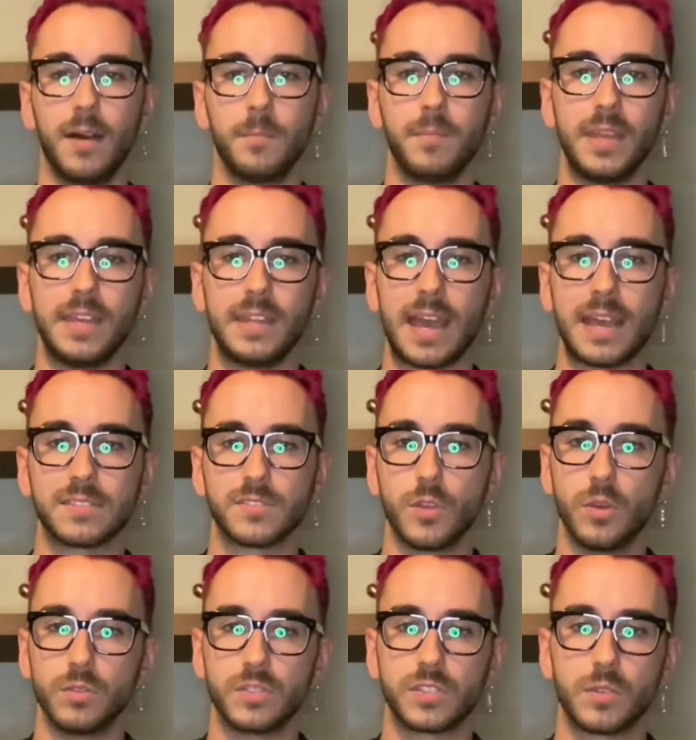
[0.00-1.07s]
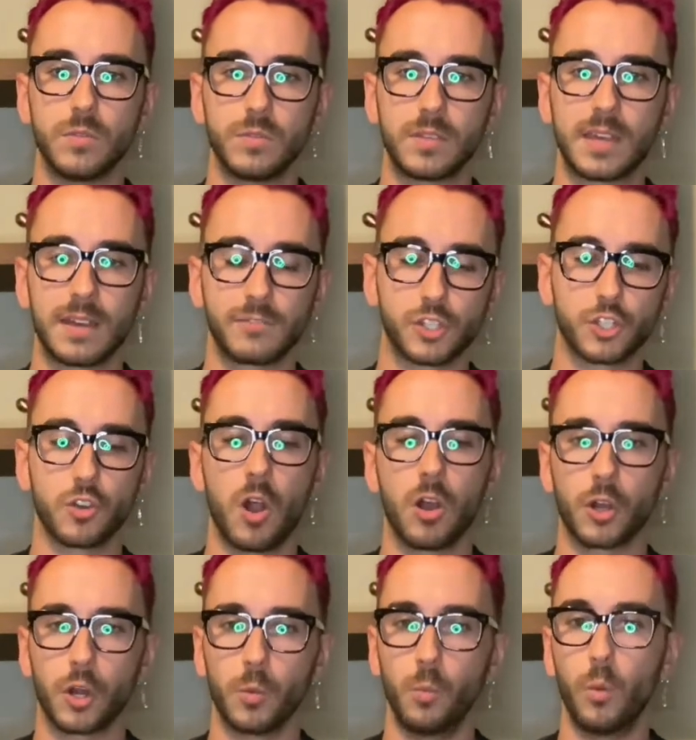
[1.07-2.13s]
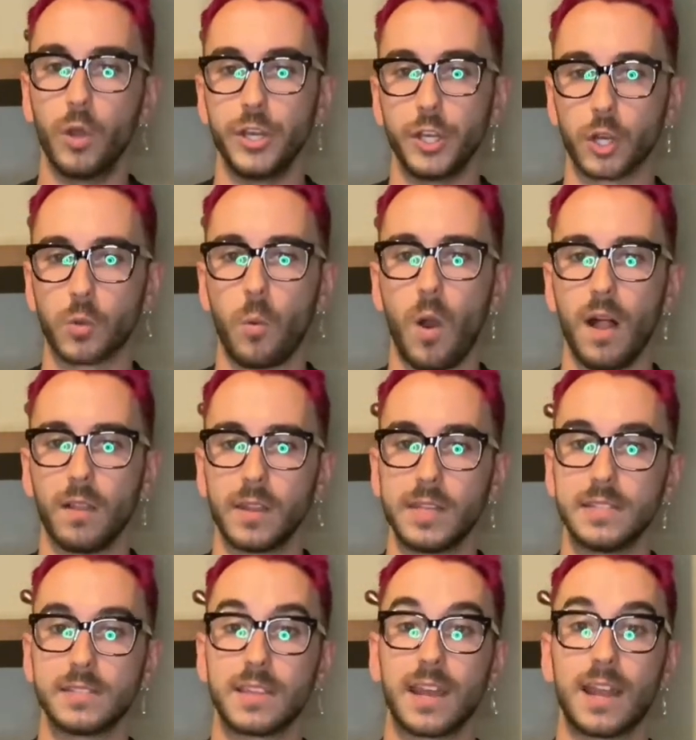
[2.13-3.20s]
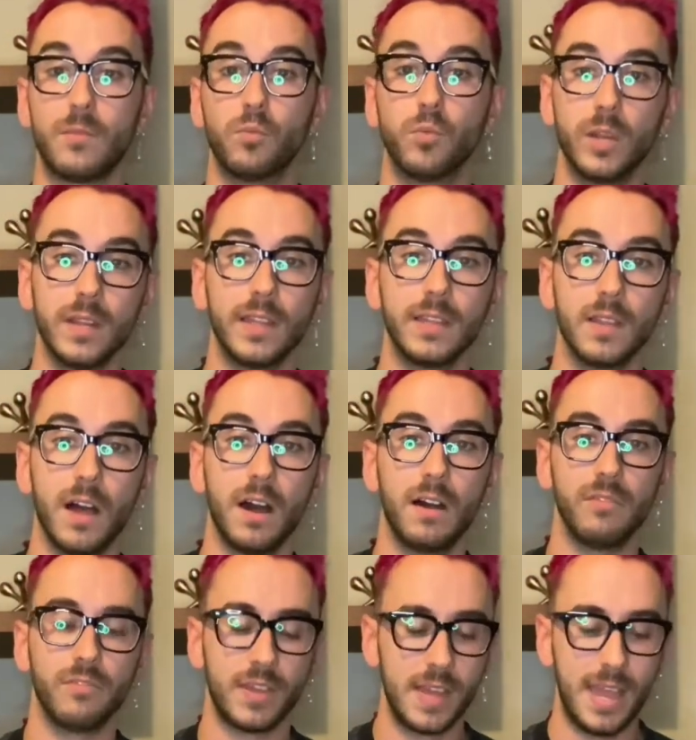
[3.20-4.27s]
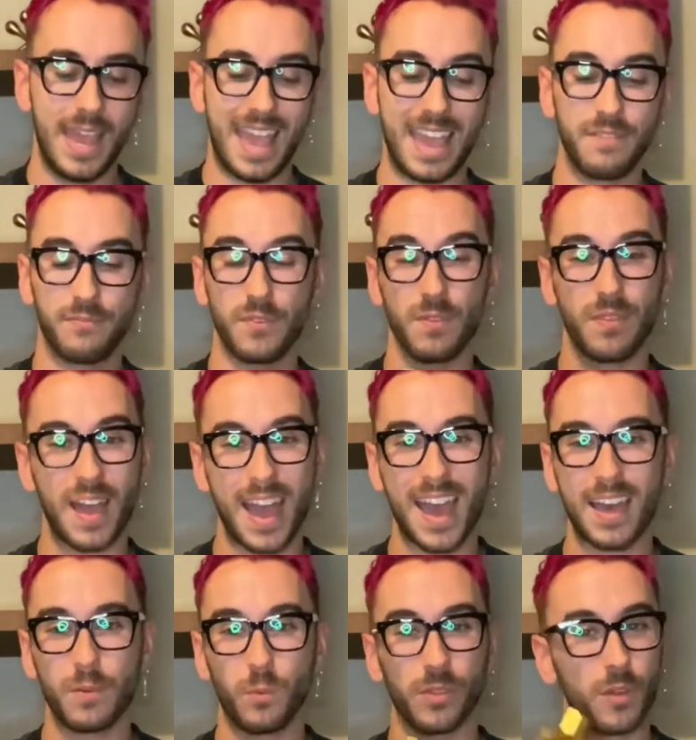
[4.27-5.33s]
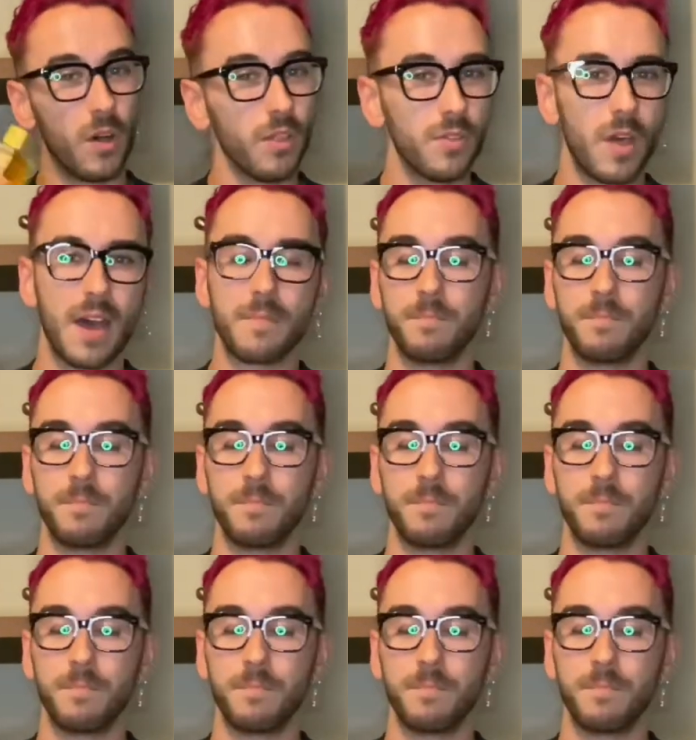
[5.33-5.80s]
it has those kind of stronger, woodier qualities that I really love. And for that, with all of that in